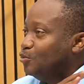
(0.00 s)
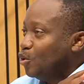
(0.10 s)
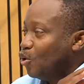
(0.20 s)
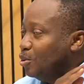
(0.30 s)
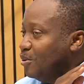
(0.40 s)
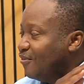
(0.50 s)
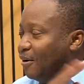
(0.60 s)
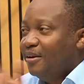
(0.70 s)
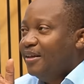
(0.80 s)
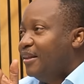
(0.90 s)
going to be
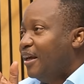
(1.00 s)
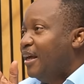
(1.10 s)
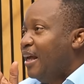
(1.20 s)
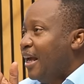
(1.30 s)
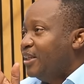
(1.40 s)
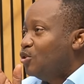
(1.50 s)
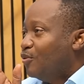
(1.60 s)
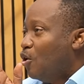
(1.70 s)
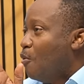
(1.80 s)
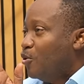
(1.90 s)
firmly in the hands of
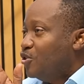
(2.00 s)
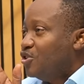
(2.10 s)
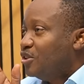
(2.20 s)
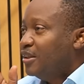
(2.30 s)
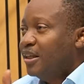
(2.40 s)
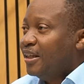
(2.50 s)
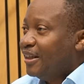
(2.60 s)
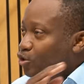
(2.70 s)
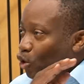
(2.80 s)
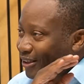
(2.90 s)
the opposition.
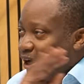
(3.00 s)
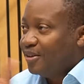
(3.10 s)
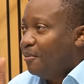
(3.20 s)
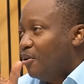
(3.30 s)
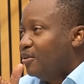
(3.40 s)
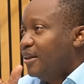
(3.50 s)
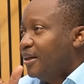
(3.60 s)
There's no doubt about that.